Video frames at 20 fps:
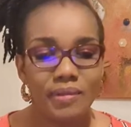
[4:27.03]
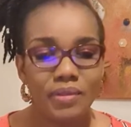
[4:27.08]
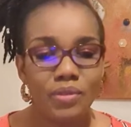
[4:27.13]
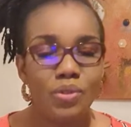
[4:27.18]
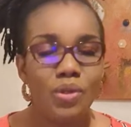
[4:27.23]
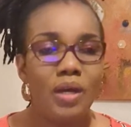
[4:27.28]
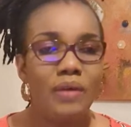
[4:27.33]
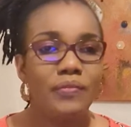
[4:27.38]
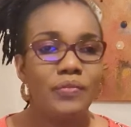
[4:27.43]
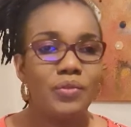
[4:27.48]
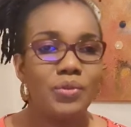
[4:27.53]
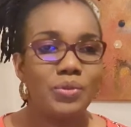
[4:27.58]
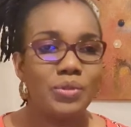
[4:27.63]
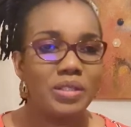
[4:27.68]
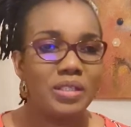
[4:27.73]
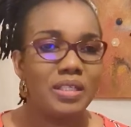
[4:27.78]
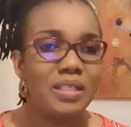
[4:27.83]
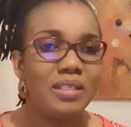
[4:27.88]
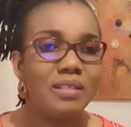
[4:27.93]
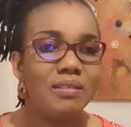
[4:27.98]
You have to
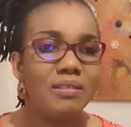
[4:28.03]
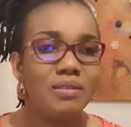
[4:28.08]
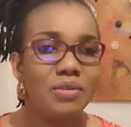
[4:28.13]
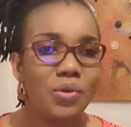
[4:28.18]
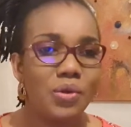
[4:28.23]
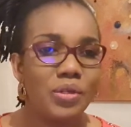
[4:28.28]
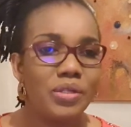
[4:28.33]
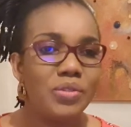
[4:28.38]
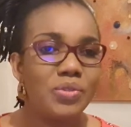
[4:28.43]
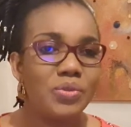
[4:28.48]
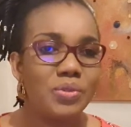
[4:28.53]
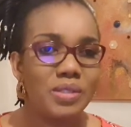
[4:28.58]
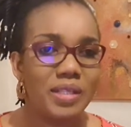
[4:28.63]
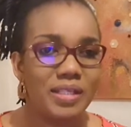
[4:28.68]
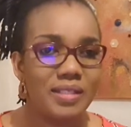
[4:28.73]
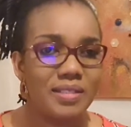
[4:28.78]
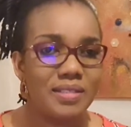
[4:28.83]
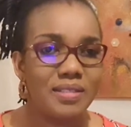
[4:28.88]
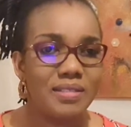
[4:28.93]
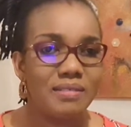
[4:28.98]
really go into
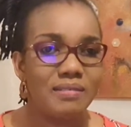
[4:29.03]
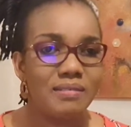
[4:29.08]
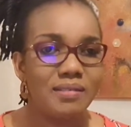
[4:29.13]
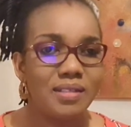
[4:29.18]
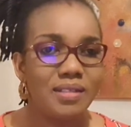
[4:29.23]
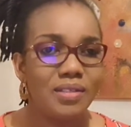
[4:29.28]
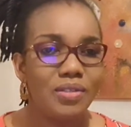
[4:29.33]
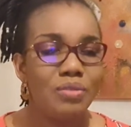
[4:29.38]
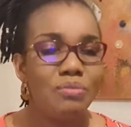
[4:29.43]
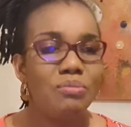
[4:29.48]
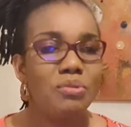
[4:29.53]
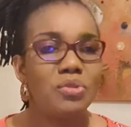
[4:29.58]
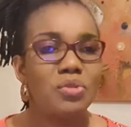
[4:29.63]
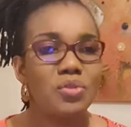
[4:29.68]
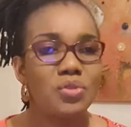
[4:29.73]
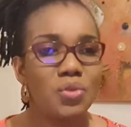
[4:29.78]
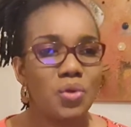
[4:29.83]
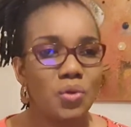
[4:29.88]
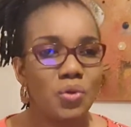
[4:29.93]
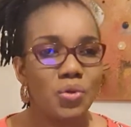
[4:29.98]
dating. You
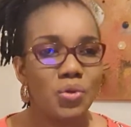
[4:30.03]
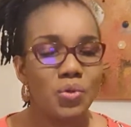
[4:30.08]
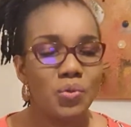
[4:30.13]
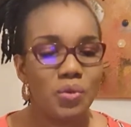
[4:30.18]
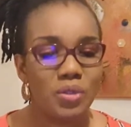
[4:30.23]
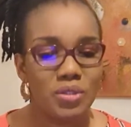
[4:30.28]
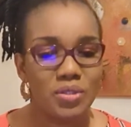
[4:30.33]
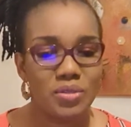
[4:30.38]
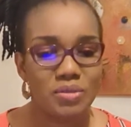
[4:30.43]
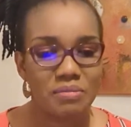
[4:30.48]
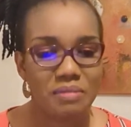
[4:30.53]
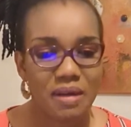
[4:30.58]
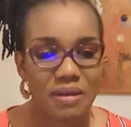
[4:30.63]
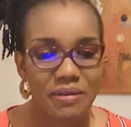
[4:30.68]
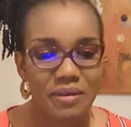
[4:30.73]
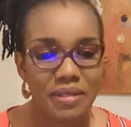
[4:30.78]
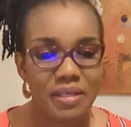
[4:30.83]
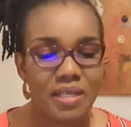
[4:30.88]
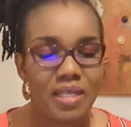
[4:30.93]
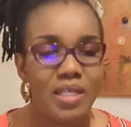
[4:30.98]
must know who you want to
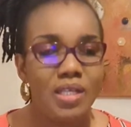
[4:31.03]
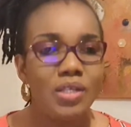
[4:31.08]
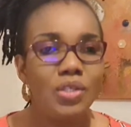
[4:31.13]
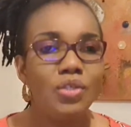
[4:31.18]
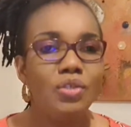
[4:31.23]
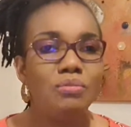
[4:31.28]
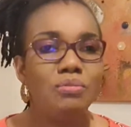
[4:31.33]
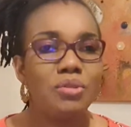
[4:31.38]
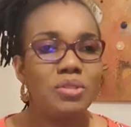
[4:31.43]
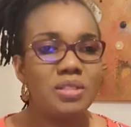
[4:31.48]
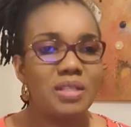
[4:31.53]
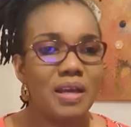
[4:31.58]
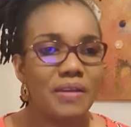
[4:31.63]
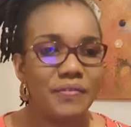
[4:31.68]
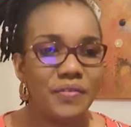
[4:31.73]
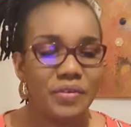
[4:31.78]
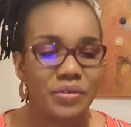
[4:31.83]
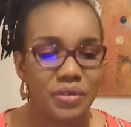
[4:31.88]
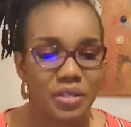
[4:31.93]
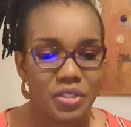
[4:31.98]
marry. You must
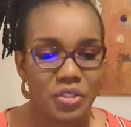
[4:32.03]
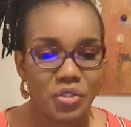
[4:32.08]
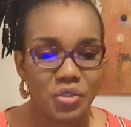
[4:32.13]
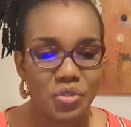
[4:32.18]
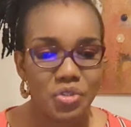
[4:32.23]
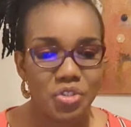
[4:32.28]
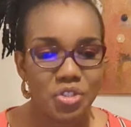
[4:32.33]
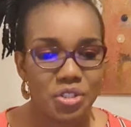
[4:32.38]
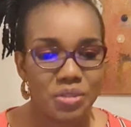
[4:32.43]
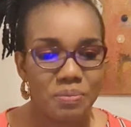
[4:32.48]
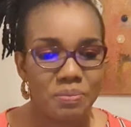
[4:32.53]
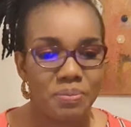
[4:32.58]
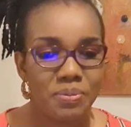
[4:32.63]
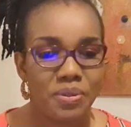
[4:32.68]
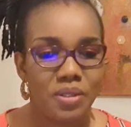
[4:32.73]
have a relationship.